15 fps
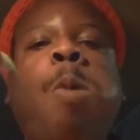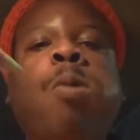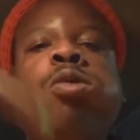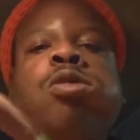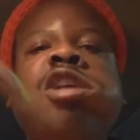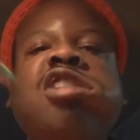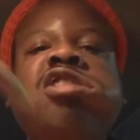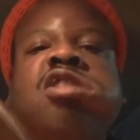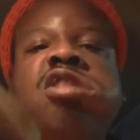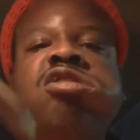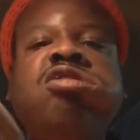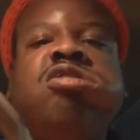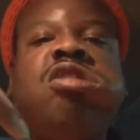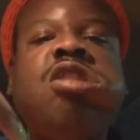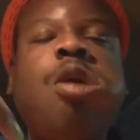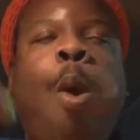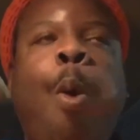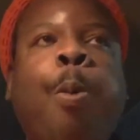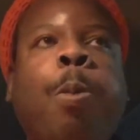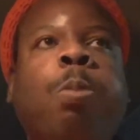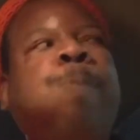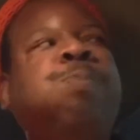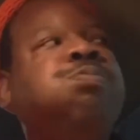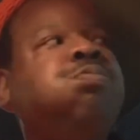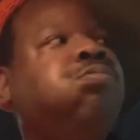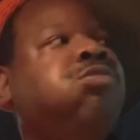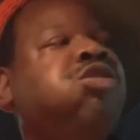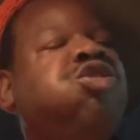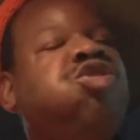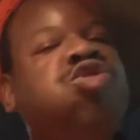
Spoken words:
when I taste it, it's